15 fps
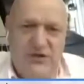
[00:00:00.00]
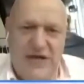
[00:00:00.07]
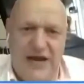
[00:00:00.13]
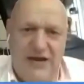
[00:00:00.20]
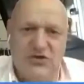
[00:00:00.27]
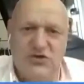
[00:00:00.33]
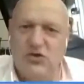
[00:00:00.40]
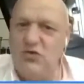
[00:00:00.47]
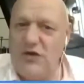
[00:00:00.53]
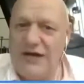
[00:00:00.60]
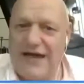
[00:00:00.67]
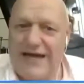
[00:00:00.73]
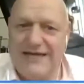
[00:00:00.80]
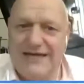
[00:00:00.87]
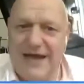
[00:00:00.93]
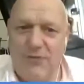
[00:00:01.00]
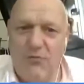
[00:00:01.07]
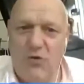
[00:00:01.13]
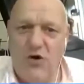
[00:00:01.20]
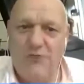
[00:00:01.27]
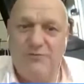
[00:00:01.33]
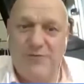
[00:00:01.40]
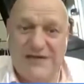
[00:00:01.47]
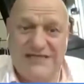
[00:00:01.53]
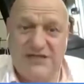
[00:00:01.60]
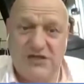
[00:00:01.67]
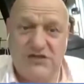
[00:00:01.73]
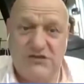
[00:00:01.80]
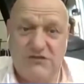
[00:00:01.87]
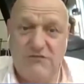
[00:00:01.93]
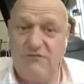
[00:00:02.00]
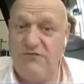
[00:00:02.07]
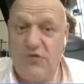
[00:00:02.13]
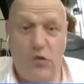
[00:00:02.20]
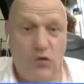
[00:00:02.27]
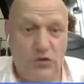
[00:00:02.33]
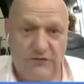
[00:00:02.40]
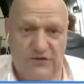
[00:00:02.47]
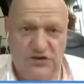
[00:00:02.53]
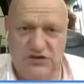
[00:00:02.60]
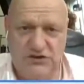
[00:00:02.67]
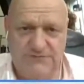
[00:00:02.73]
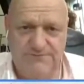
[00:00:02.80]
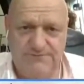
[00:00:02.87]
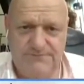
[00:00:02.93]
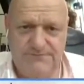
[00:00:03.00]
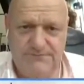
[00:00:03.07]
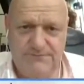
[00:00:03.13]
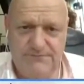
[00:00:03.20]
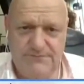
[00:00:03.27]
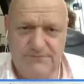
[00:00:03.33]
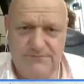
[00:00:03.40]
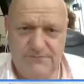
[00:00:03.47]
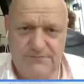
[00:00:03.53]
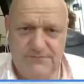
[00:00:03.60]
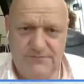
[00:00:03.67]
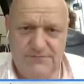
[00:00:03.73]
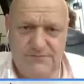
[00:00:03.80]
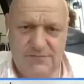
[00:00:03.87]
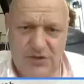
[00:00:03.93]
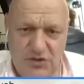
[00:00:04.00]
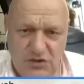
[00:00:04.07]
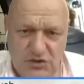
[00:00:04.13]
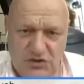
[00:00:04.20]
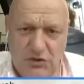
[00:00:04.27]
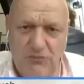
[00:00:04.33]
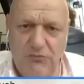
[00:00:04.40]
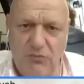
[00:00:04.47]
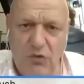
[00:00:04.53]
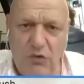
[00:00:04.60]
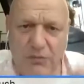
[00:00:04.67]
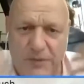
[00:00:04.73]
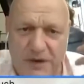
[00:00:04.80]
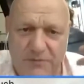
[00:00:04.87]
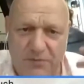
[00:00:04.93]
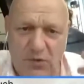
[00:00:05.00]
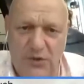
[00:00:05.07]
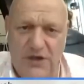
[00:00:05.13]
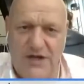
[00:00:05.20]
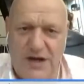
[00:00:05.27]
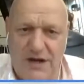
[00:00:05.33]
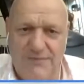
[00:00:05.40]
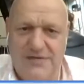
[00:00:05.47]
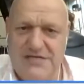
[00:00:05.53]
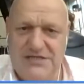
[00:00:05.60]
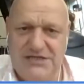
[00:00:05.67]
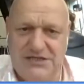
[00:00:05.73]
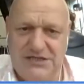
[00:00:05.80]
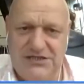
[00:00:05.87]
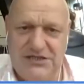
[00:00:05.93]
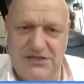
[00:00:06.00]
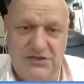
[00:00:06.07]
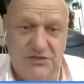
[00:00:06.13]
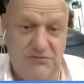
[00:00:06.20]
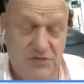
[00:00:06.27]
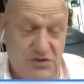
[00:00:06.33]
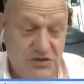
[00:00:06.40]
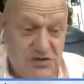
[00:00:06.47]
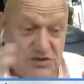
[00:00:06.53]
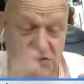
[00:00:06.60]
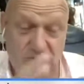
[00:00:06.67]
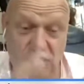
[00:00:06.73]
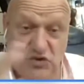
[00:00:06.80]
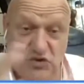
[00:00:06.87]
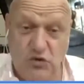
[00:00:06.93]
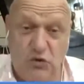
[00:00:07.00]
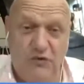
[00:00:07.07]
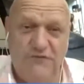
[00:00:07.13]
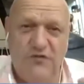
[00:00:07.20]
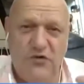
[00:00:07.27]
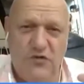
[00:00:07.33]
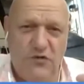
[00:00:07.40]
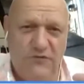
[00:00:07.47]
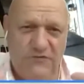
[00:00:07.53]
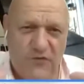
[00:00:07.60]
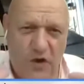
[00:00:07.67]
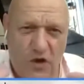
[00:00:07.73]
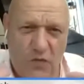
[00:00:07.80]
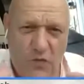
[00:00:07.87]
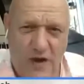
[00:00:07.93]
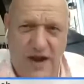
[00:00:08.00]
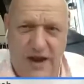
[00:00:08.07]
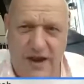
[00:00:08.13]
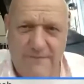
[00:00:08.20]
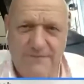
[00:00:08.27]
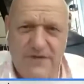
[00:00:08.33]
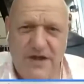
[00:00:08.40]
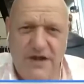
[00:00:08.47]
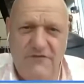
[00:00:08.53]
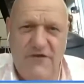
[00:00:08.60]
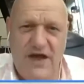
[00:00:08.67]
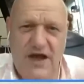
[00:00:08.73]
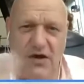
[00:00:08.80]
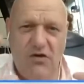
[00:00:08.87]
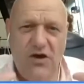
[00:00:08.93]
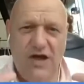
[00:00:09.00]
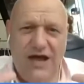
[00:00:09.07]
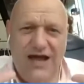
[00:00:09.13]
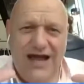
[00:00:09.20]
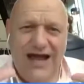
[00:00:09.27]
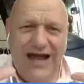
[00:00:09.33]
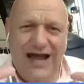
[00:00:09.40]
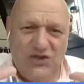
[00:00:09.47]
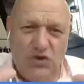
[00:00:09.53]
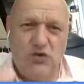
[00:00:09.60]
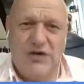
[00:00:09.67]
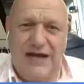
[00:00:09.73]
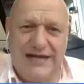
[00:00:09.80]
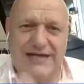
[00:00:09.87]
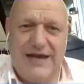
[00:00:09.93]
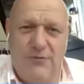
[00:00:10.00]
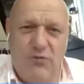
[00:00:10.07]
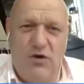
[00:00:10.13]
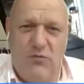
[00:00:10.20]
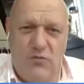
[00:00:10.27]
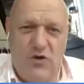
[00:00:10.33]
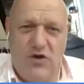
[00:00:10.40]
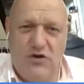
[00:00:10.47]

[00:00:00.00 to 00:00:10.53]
our Zucalad Network business for all of us. Because the more people that come into the system, because I'm not sure if you're aware of how a Zucalad Network works.